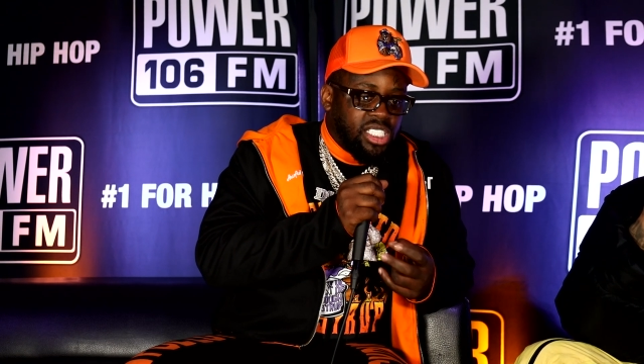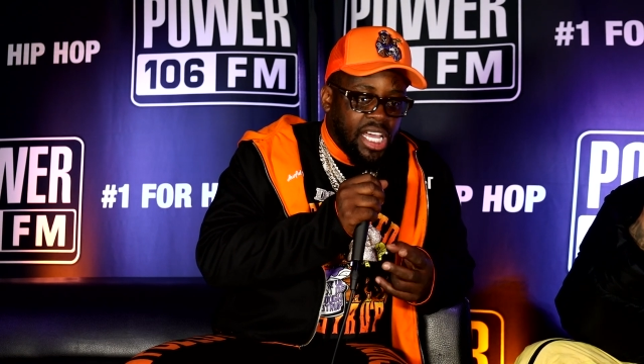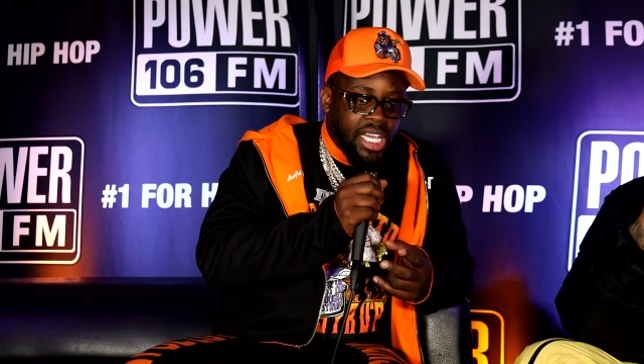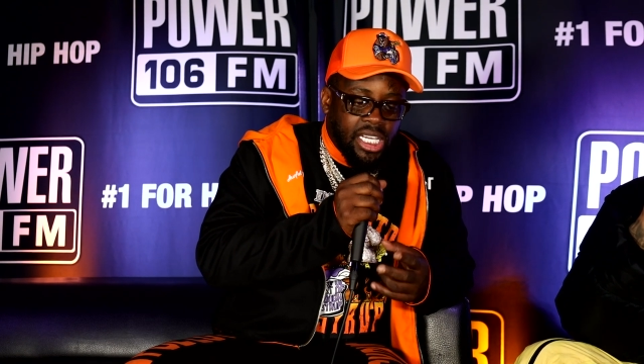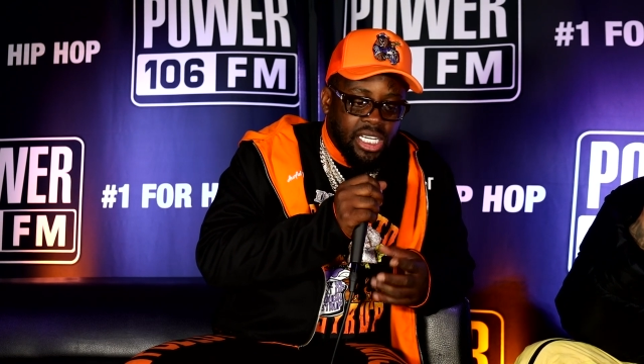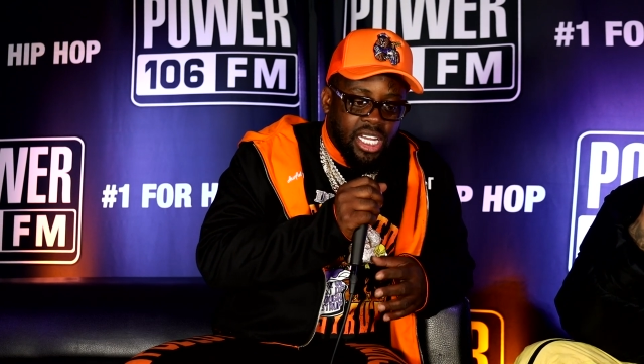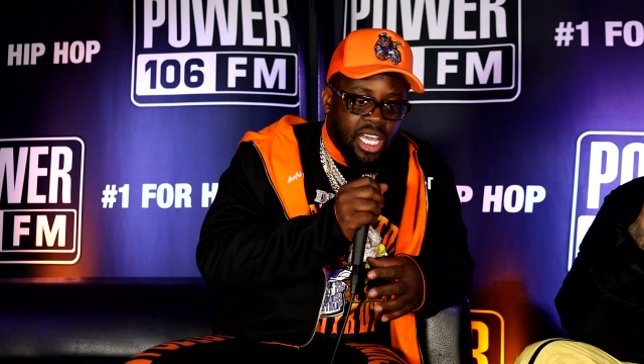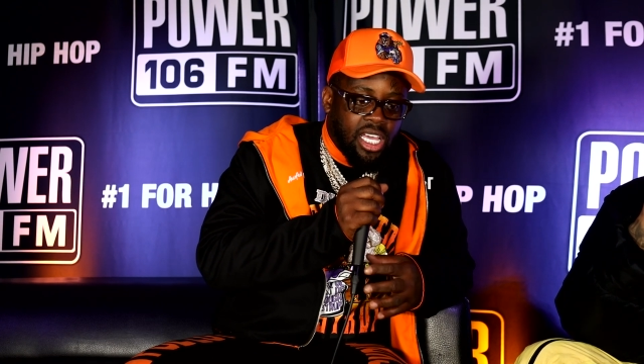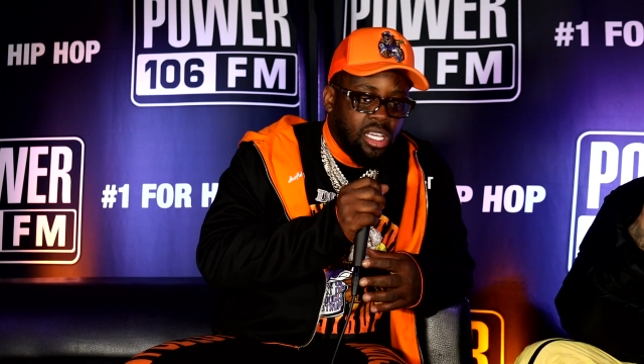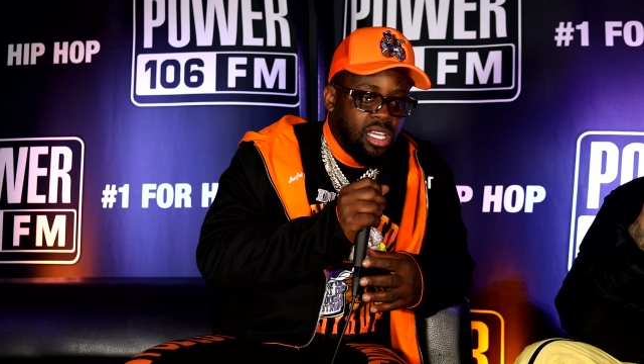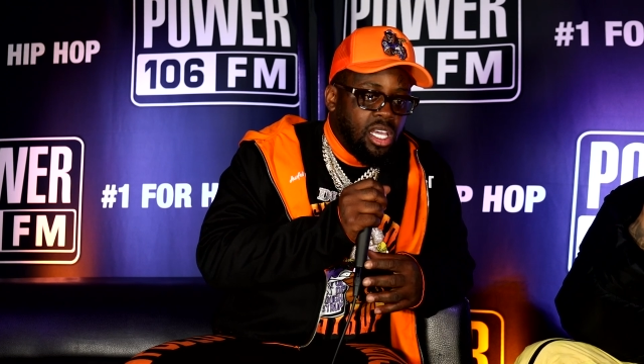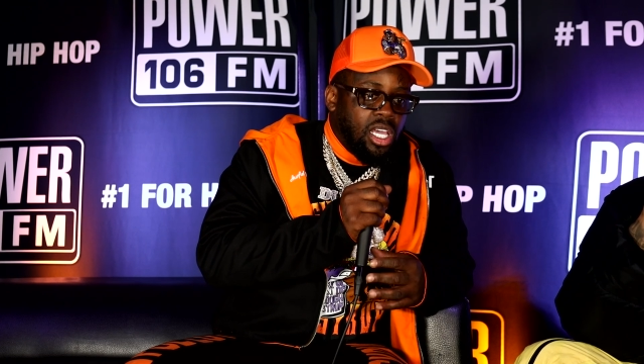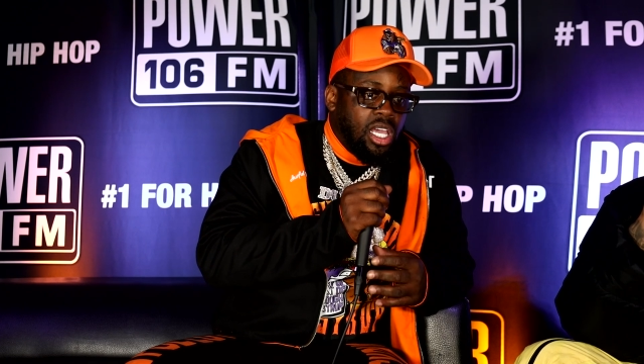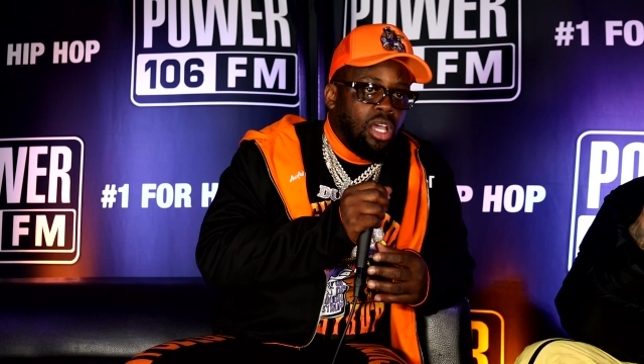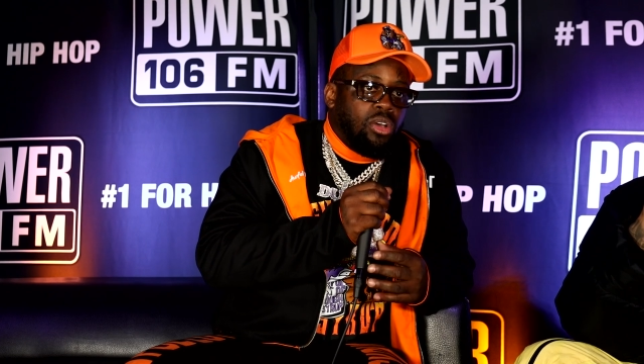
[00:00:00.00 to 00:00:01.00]
Second day
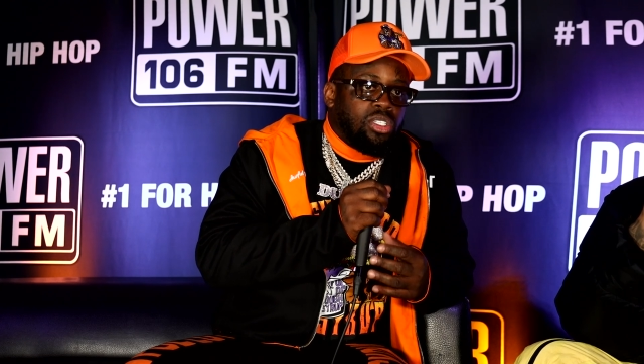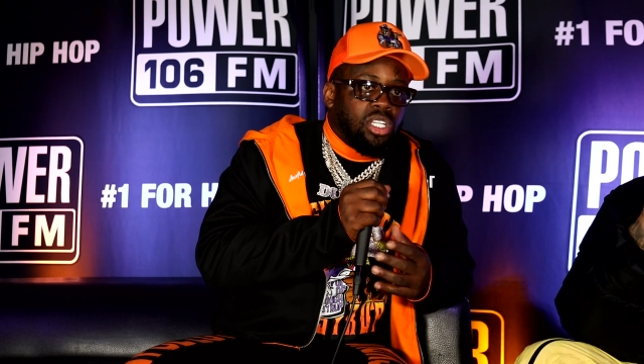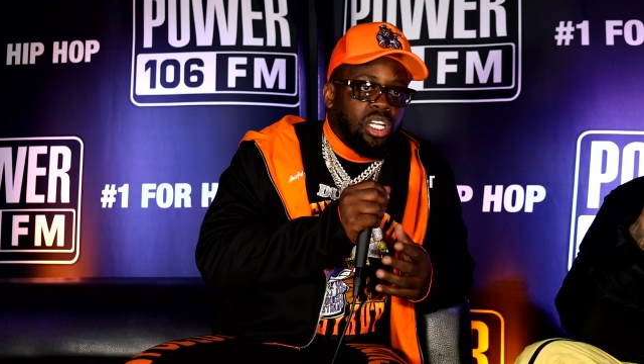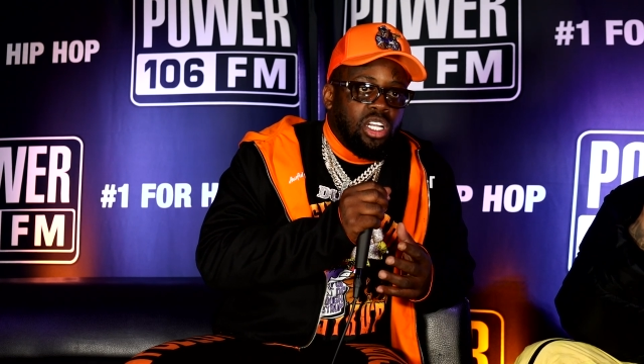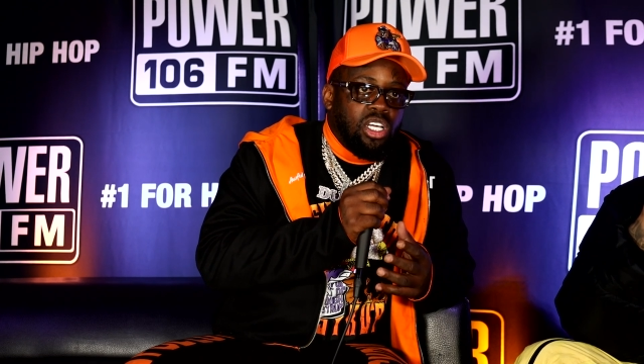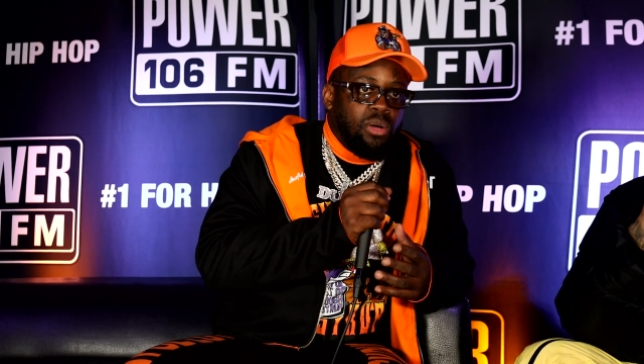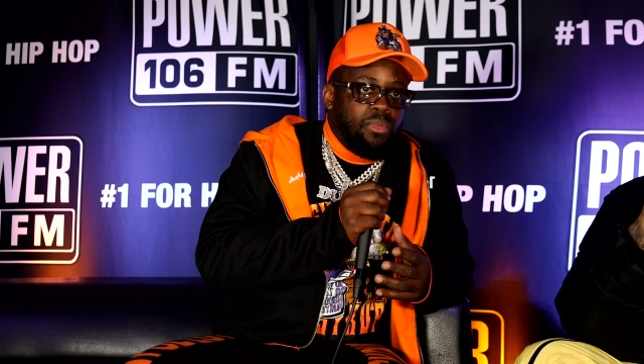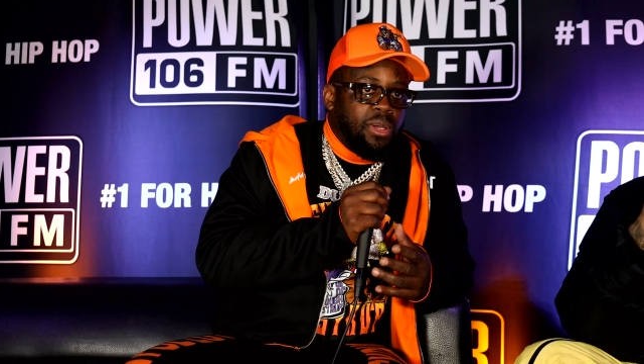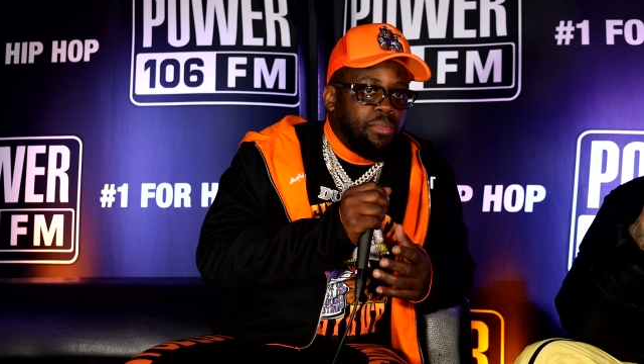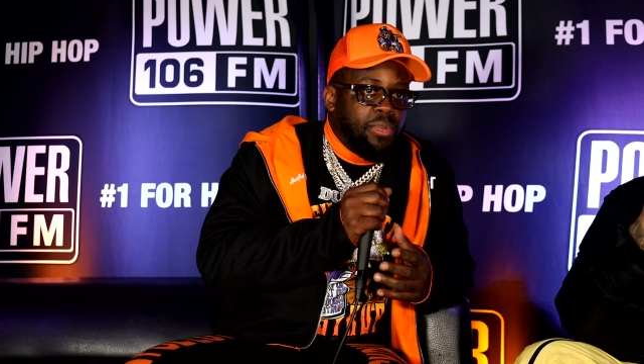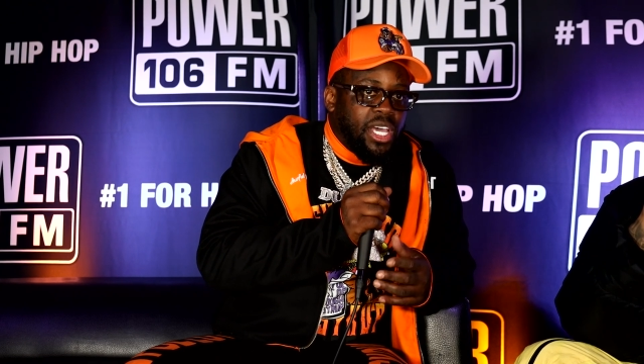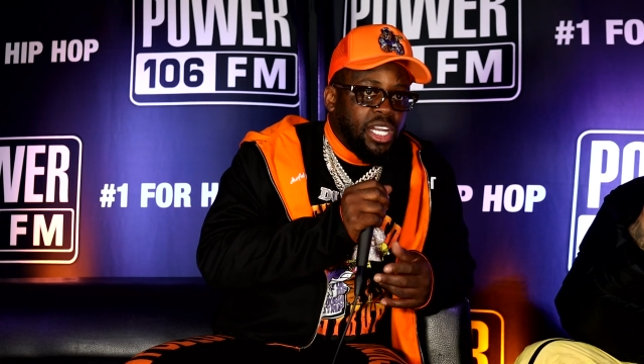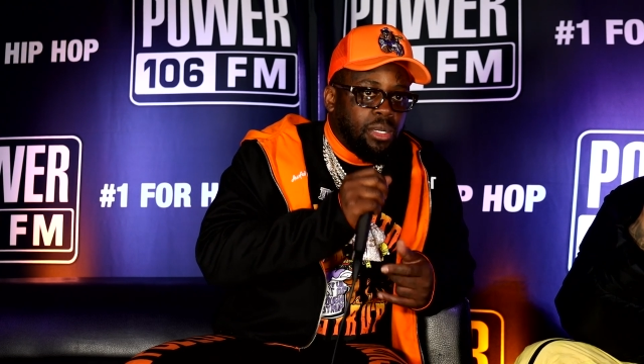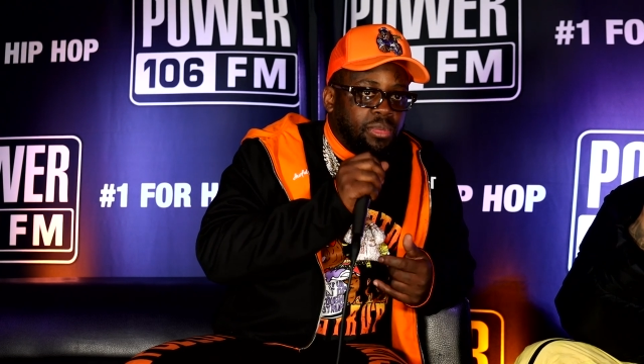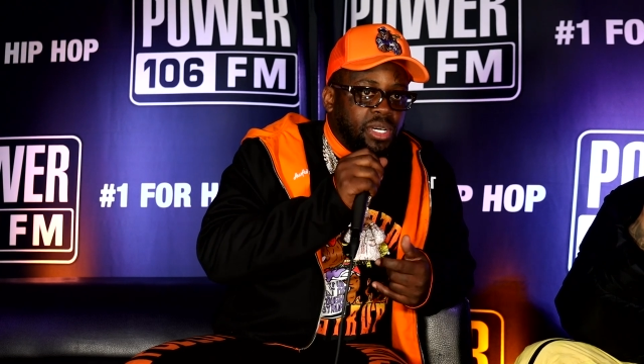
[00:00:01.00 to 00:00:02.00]
it was a little bit
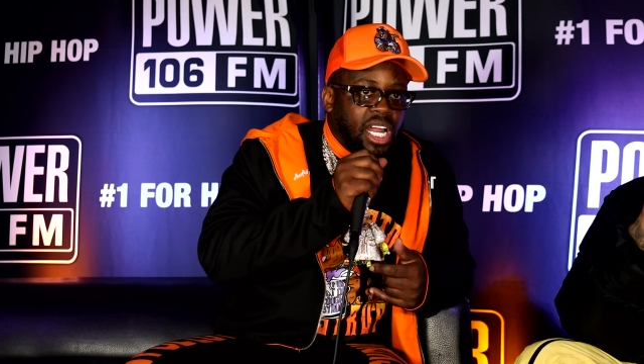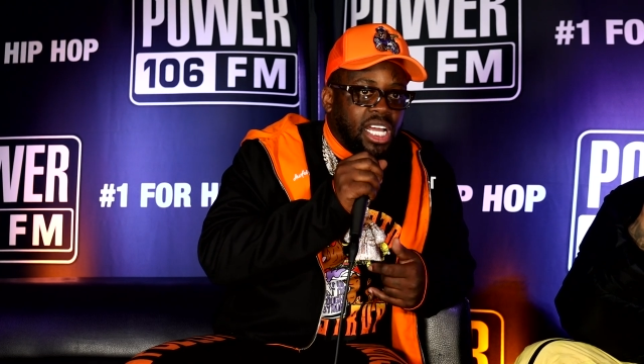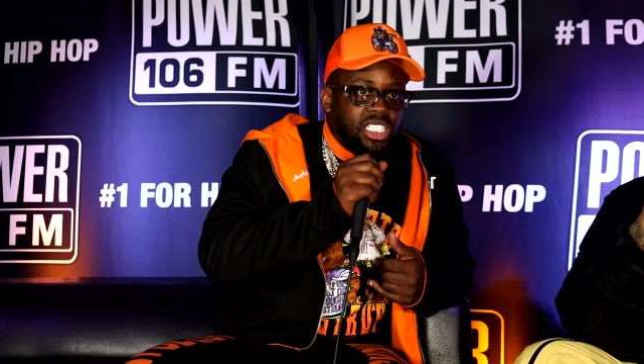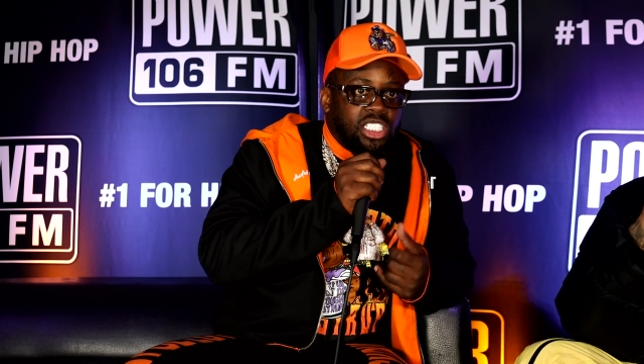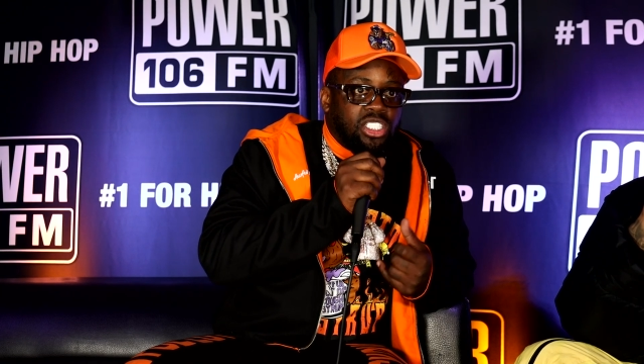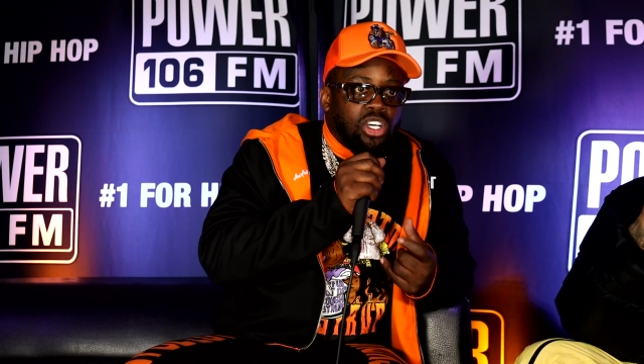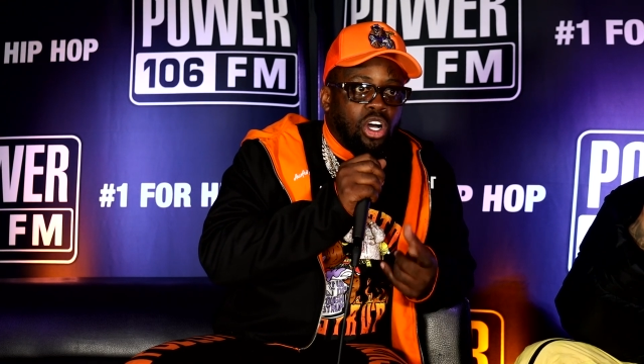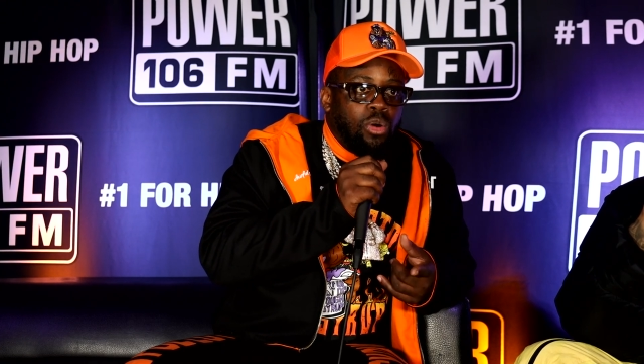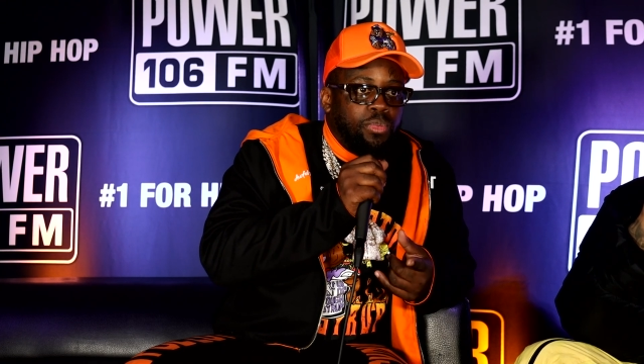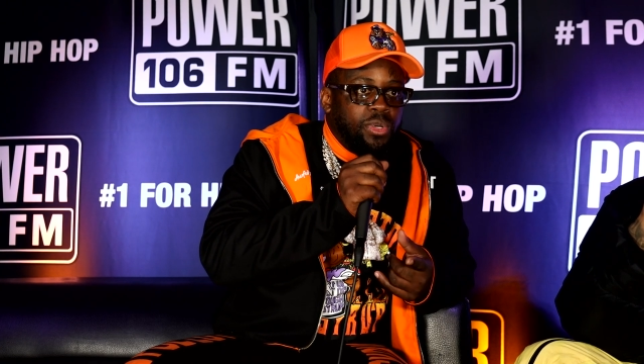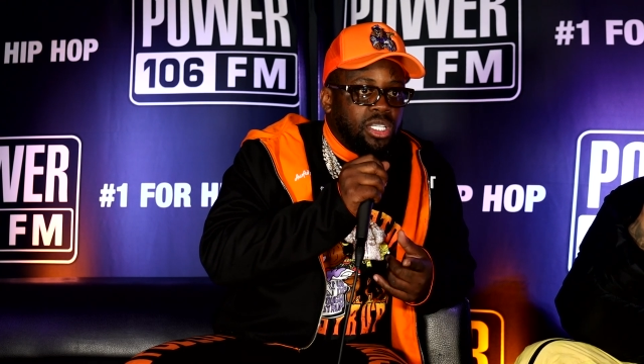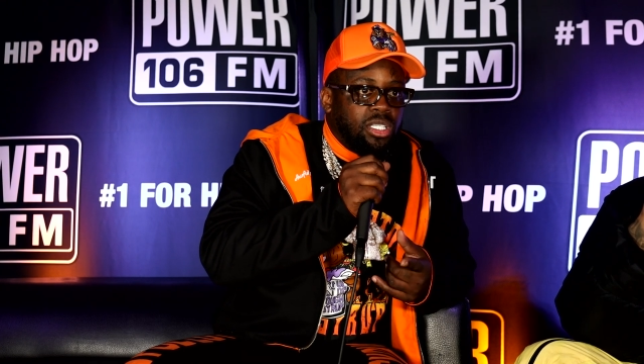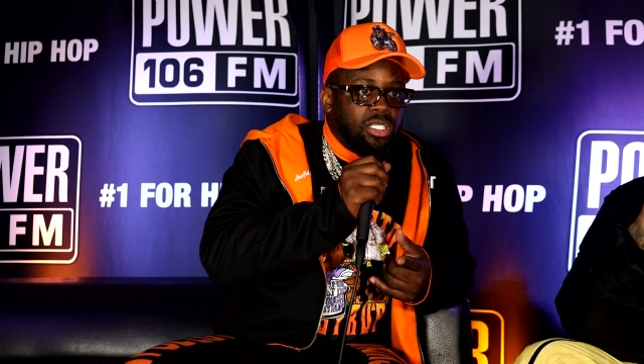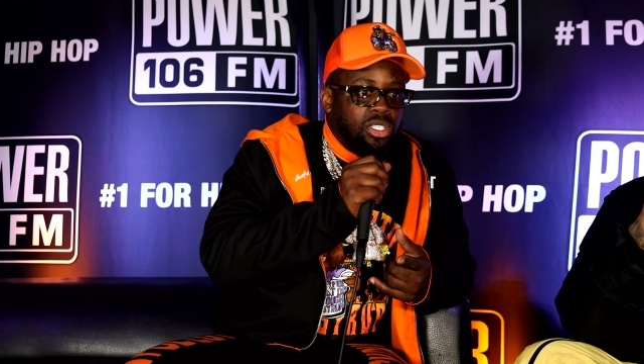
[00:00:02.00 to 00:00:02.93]
better, but I just opened,